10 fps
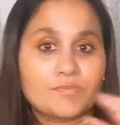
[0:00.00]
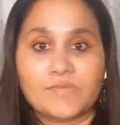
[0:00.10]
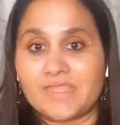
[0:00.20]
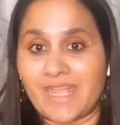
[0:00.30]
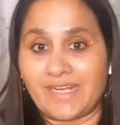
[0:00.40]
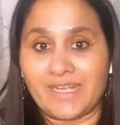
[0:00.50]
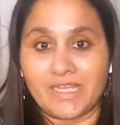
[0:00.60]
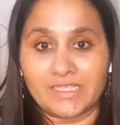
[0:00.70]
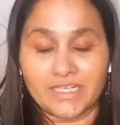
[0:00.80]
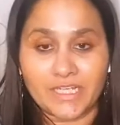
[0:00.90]

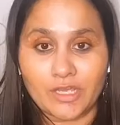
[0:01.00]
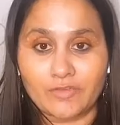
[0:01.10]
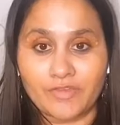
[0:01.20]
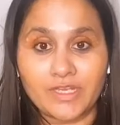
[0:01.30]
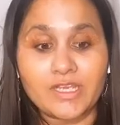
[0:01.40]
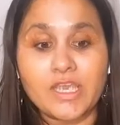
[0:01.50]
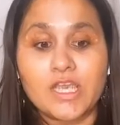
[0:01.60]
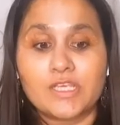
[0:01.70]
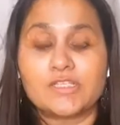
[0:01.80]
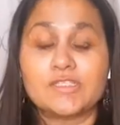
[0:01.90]
technicality of it.
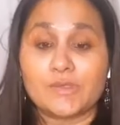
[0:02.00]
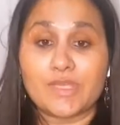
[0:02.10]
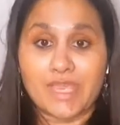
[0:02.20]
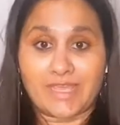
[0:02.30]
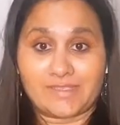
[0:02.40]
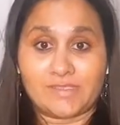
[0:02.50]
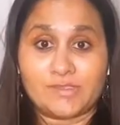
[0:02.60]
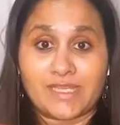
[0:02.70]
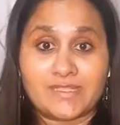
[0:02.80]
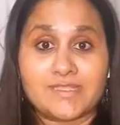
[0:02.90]
So yes, so
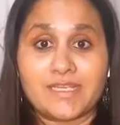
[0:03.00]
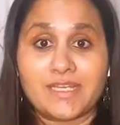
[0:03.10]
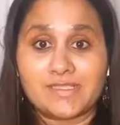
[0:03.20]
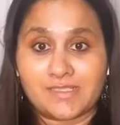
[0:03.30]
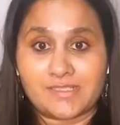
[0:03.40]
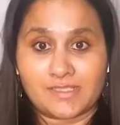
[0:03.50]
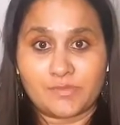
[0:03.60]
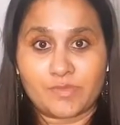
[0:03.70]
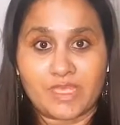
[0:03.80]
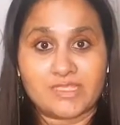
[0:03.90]
sensory
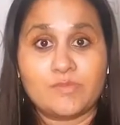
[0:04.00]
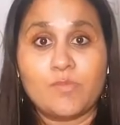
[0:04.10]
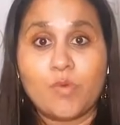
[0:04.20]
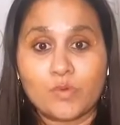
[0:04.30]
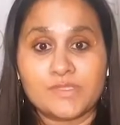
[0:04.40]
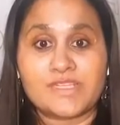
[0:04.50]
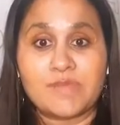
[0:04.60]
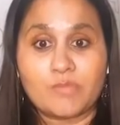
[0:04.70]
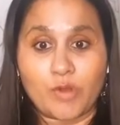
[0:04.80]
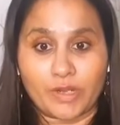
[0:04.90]
system is most
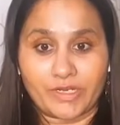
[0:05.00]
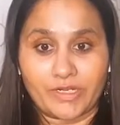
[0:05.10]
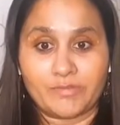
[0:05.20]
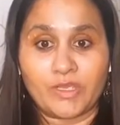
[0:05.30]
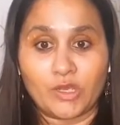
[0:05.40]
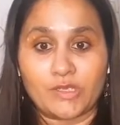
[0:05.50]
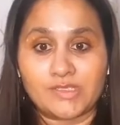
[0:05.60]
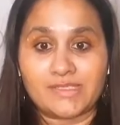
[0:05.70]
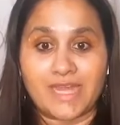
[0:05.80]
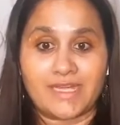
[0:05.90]
important because
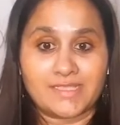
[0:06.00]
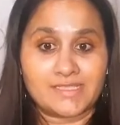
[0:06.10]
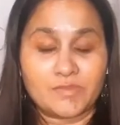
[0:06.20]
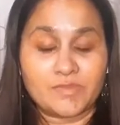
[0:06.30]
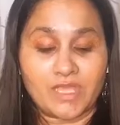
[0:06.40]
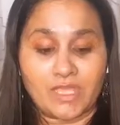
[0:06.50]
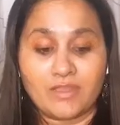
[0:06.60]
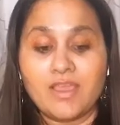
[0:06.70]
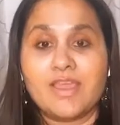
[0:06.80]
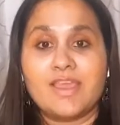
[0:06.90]
that is something
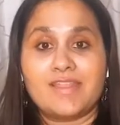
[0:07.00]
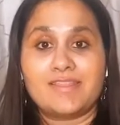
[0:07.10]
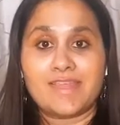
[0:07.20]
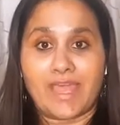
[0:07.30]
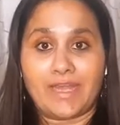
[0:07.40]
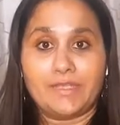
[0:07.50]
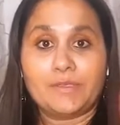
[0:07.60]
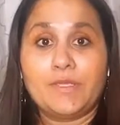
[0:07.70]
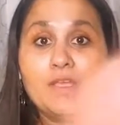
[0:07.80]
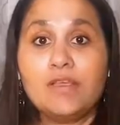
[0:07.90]
that
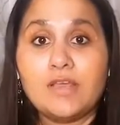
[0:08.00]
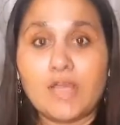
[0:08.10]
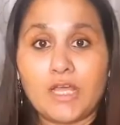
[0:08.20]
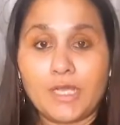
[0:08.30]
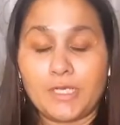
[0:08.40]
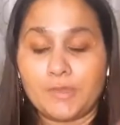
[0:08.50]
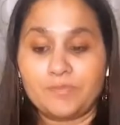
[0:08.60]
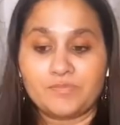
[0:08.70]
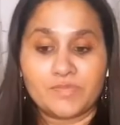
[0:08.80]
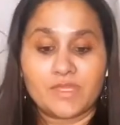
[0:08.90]
um,
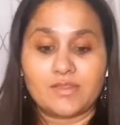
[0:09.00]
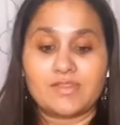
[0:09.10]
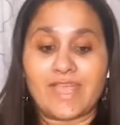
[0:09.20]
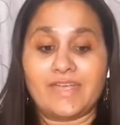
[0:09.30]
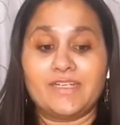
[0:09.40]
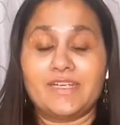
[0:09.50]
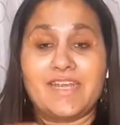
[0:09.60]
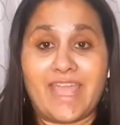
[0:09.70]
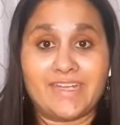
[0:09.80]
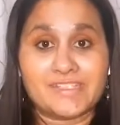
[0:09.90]
that
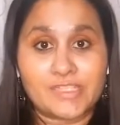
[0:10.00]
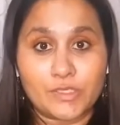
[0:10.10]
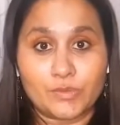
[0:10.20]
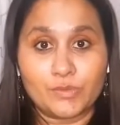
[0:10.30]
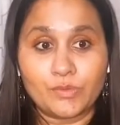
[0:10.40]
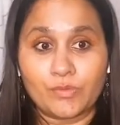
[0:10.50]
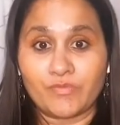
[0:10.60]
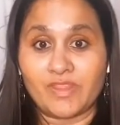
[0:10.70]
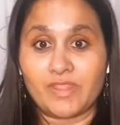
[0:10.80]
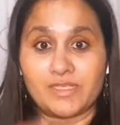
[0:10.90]
connects you
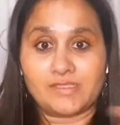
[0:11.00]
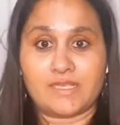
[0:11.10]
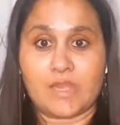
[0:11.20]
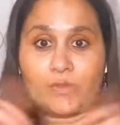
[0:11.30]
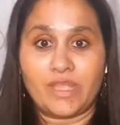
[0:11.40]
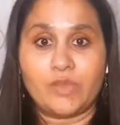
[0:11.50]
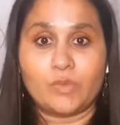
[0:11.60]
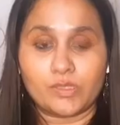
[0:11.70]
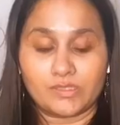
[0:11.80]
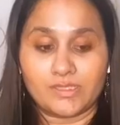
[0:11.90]
with the surrounding
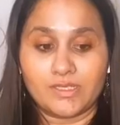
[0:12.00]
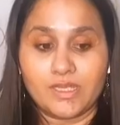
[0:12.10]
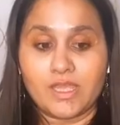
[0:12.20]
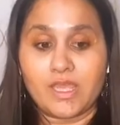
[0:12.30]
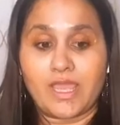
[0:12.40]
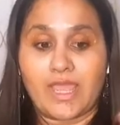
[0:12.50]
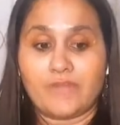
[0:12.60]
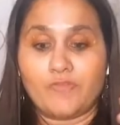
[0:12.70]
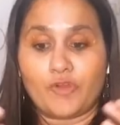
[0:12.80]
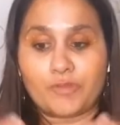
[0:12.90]
world.
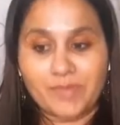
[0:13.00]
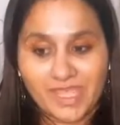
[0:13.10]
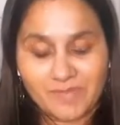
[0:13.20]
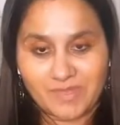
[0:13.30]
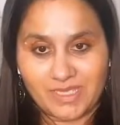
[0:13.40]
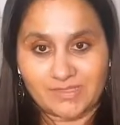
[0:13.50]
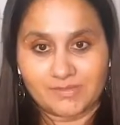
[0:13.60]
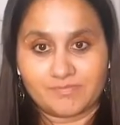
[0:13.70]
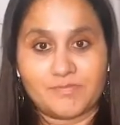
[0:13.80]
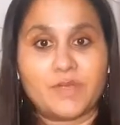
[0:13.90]
And for babies,
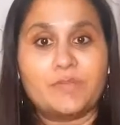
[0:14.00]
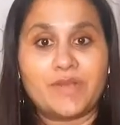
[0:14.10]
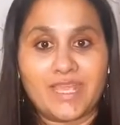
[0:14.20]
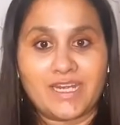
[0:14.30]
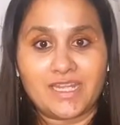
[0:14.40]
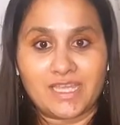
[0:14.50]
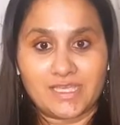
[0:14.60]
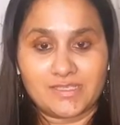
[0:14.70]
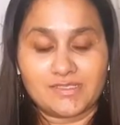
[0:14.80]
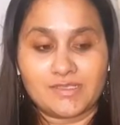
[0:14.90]
the brain
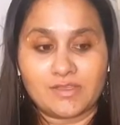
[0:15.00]
is